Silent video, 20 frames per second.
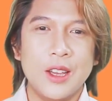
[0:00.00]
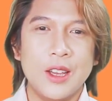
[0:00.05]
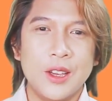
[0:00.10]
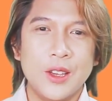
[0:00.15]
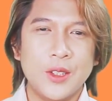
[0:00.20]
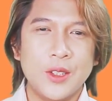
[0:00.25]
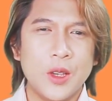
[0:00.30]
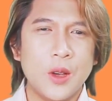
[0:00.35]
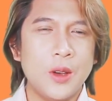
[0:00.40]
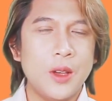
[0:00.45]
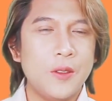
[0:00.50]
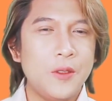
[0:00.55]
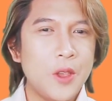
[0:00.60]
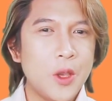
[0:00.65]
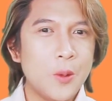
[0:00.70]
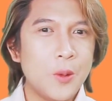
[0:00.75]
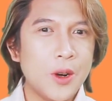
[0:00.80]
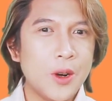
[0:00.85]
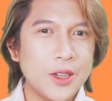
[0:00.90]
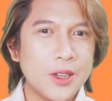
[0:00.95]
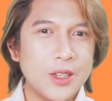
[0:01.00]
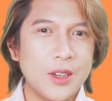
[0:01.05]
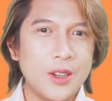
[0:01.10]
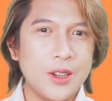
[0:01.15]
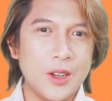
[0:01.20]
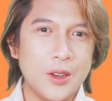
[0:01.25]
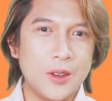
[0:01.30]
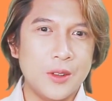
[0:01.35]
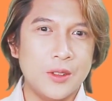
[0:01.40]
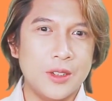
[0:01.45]
So if you want to
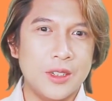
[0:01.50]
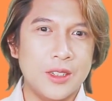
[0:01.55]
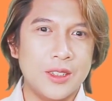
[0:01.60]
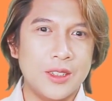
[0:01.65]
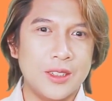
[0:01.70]
know